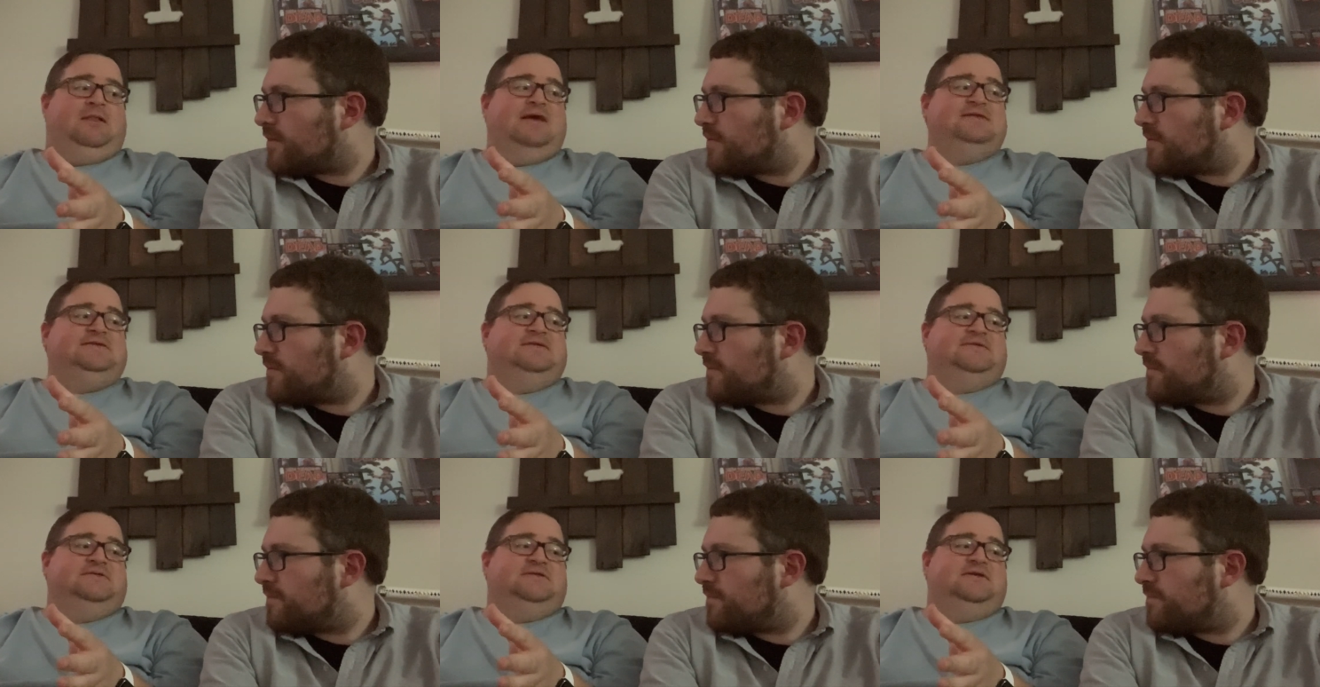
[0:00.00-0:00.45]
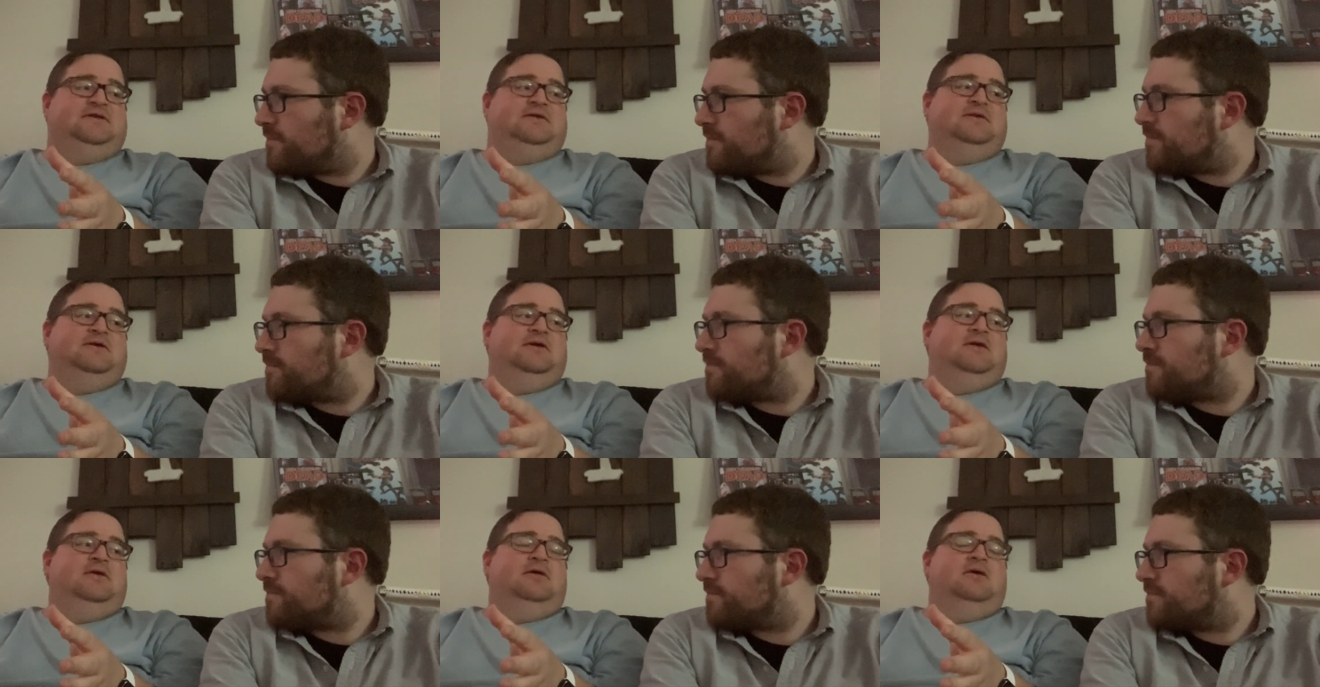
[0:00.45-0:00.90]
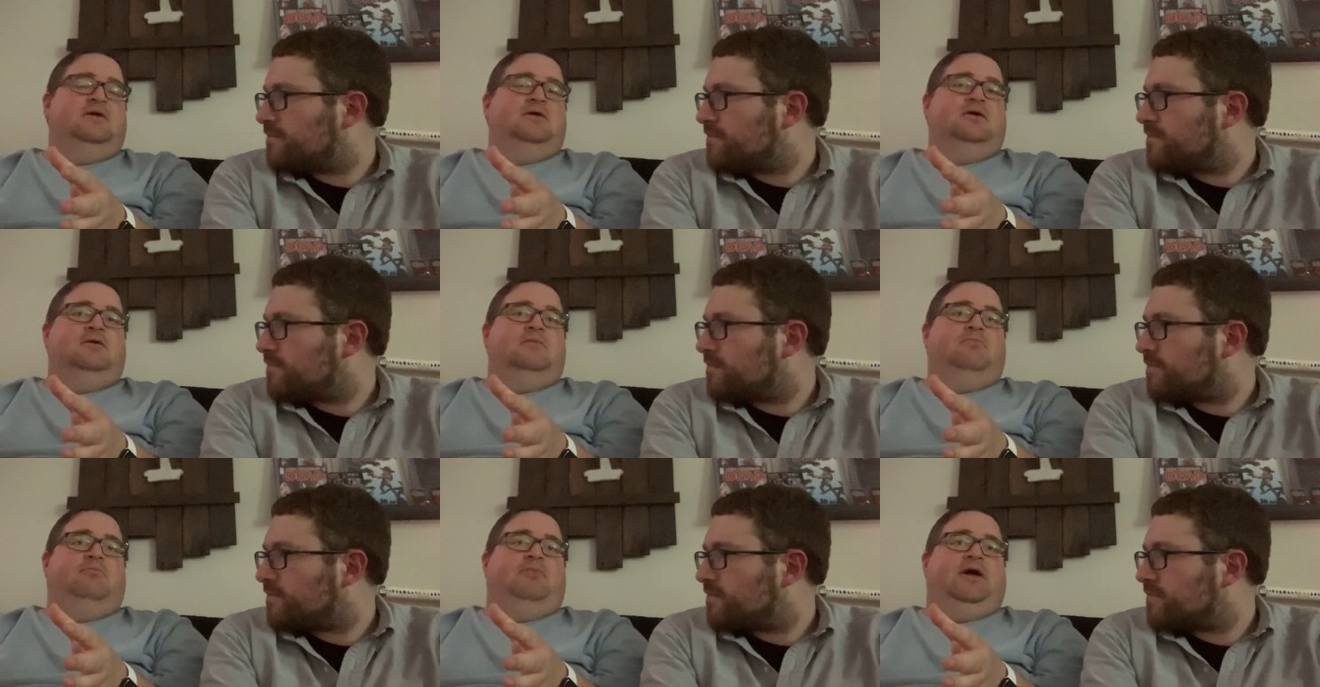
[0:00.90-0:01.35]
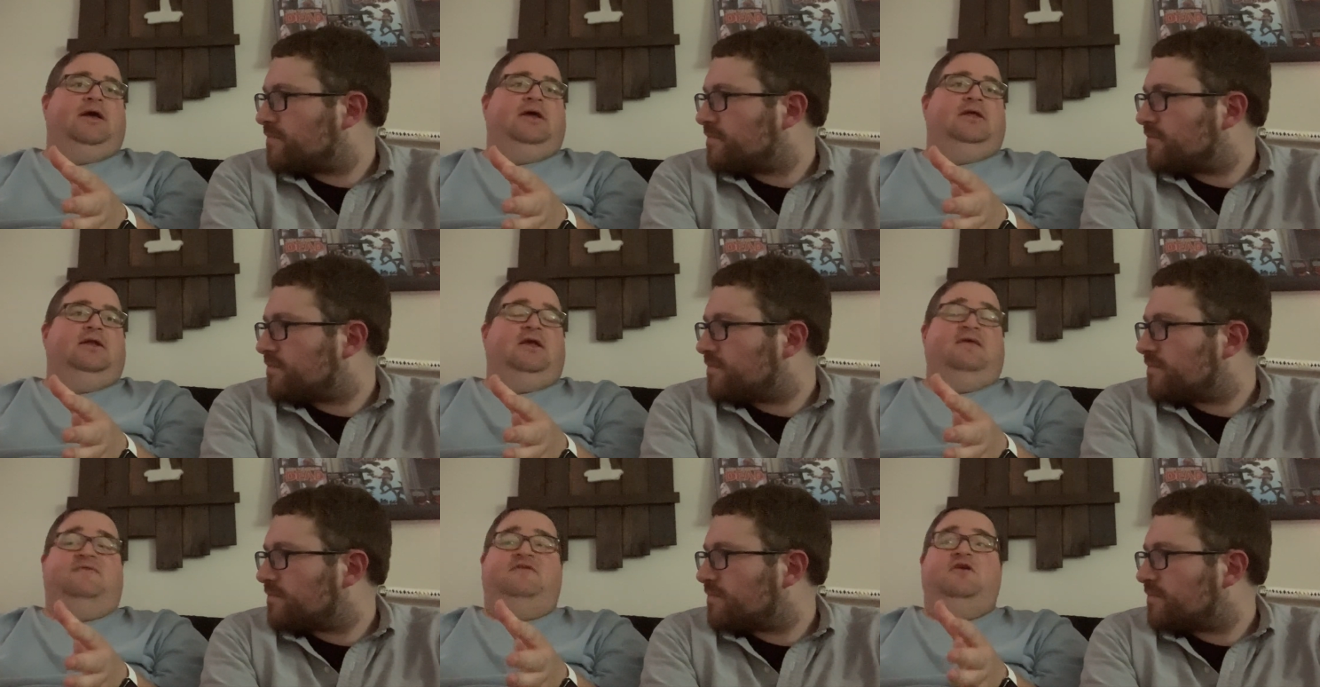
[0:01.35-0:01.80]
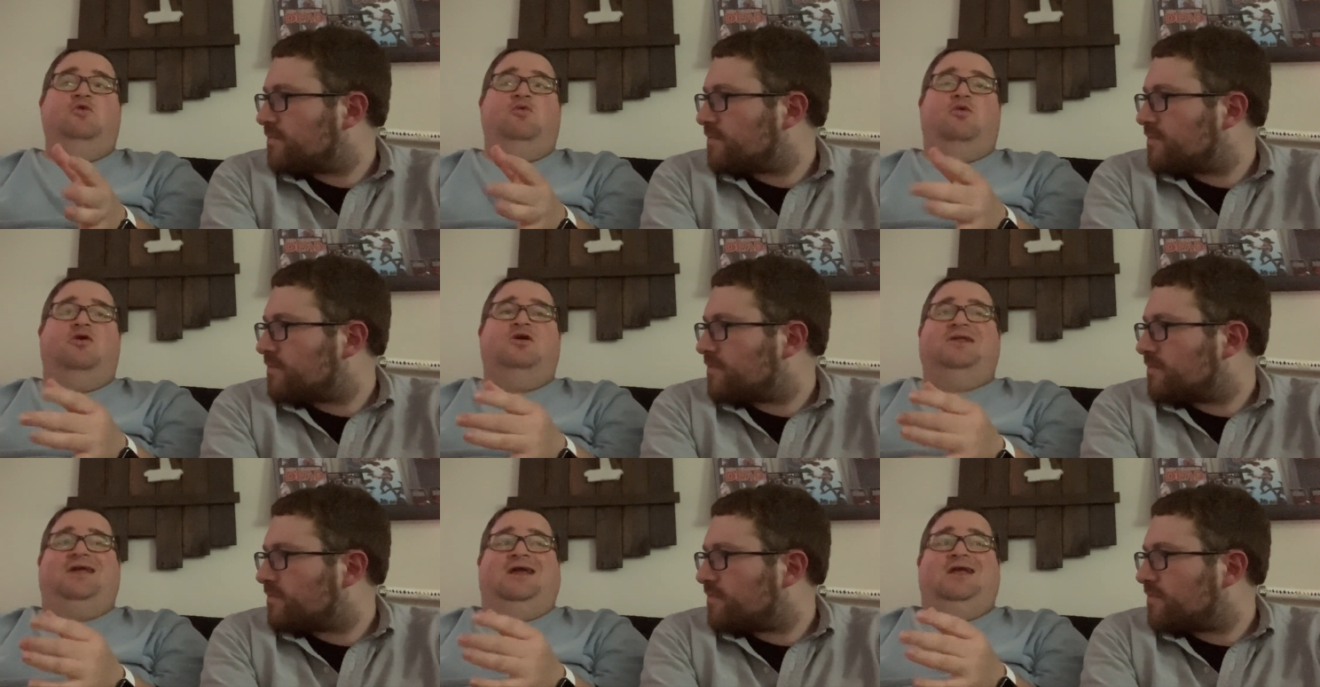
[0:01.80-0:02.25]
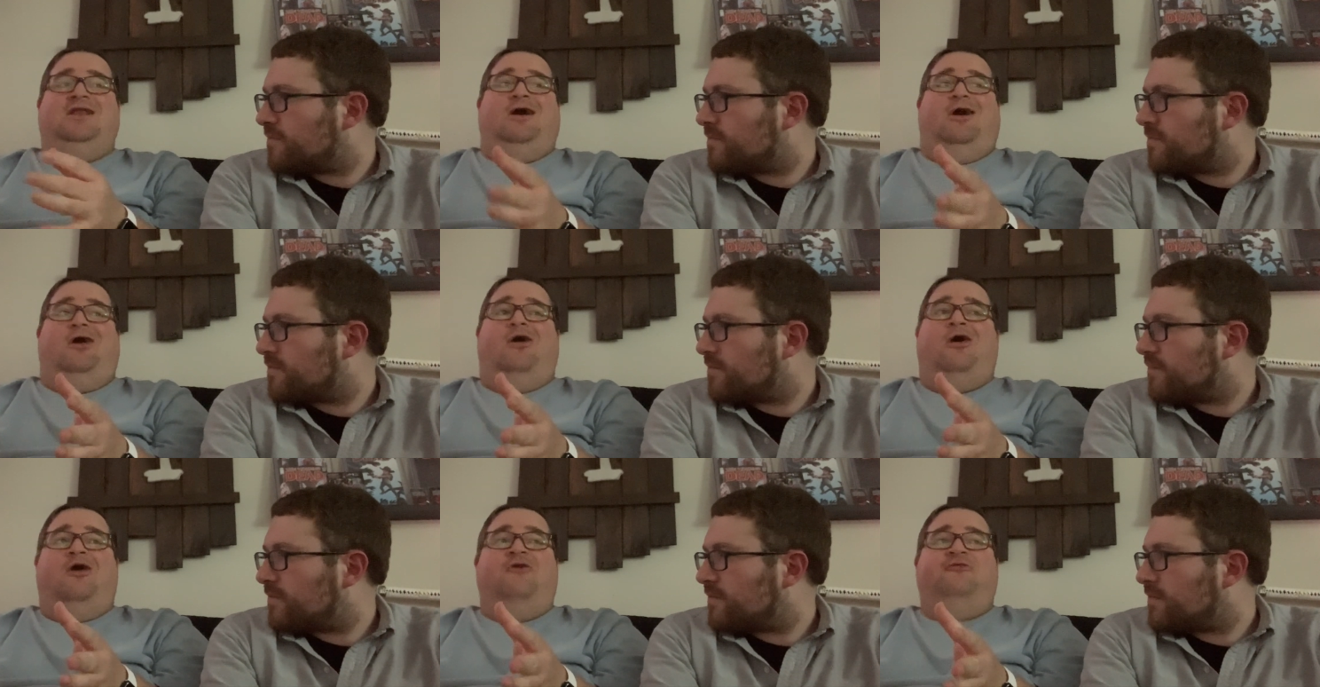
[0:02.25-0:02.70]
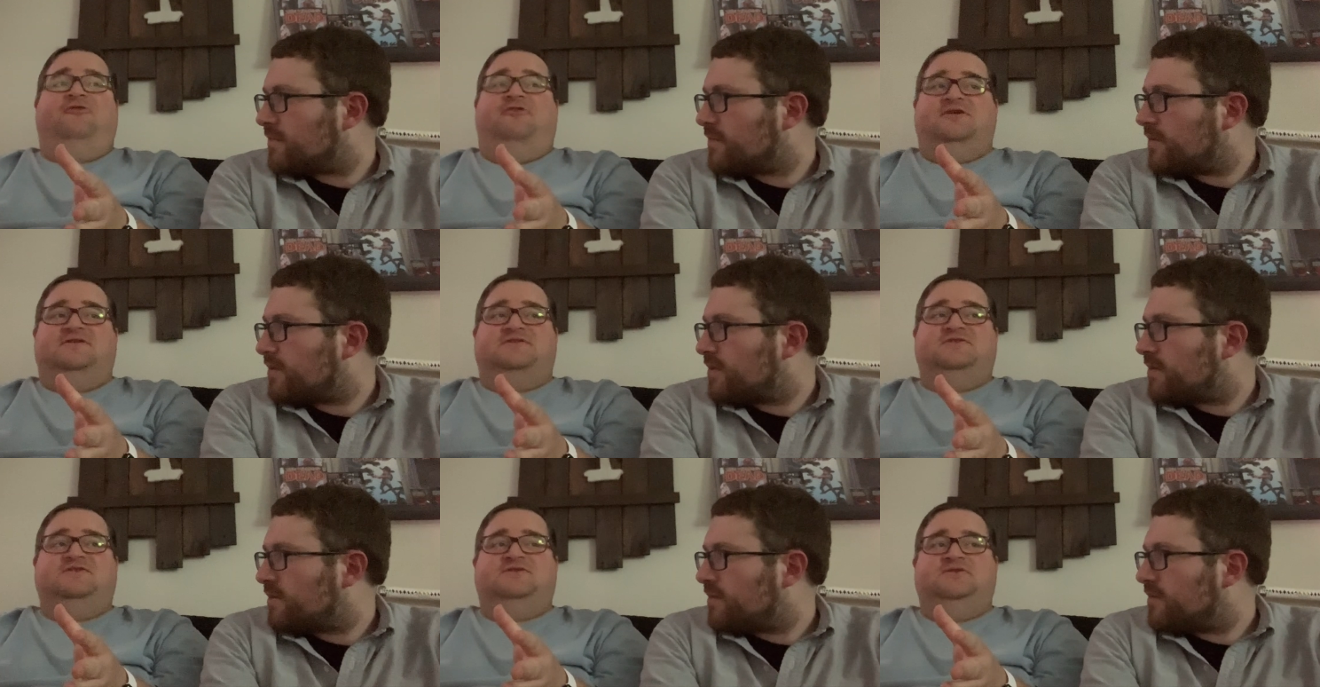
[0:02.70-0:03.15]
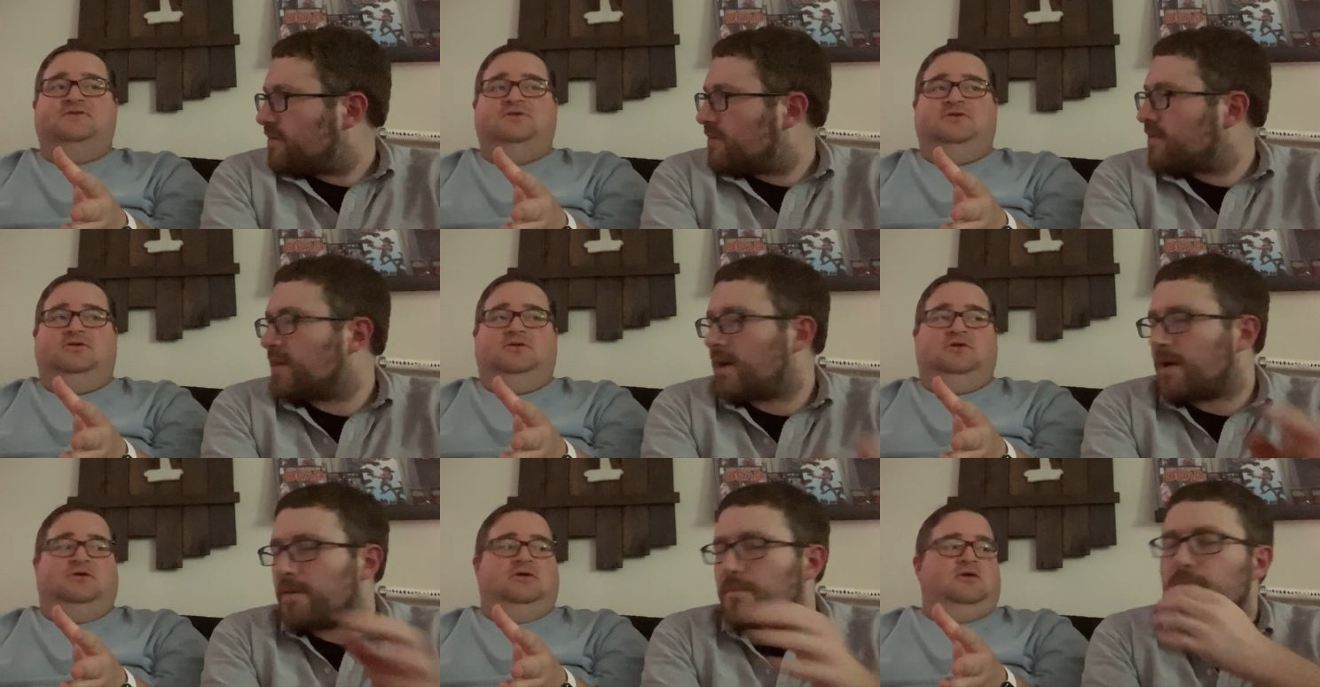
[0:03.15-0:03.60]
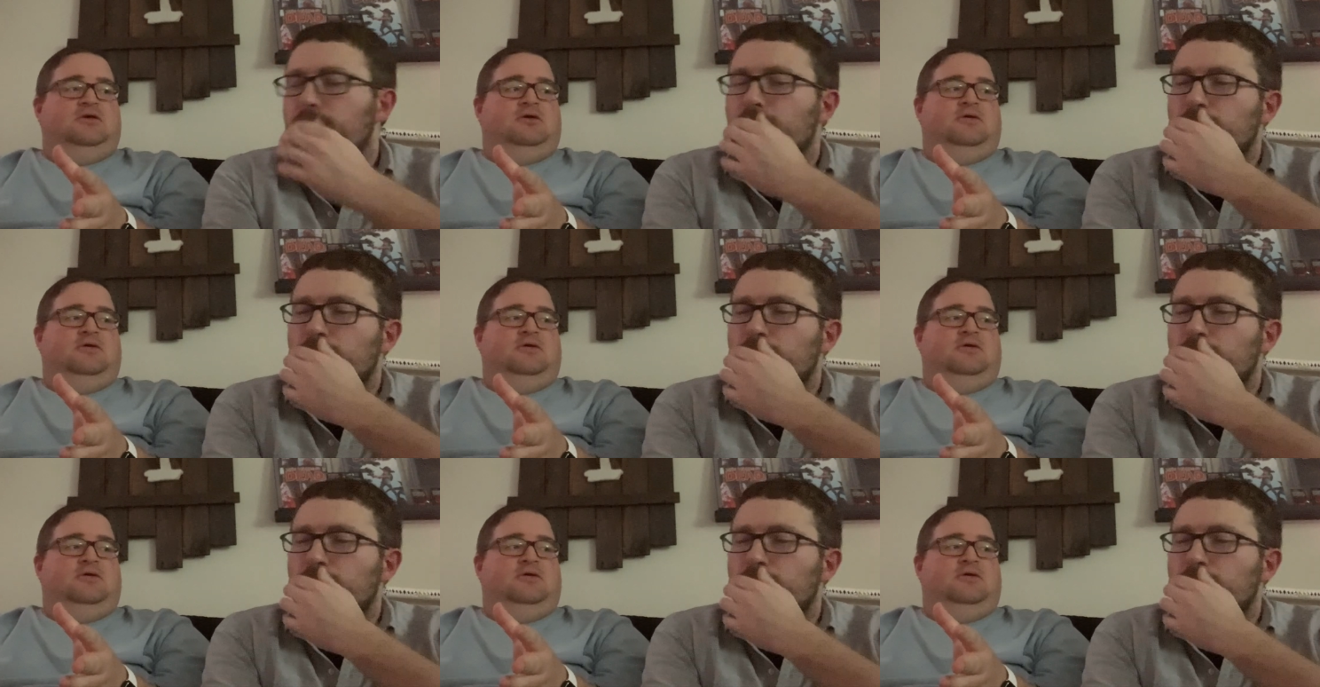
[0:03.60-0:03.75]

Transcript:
Speaker 1: licensing, mm-hmm. but if you want an Office yeah.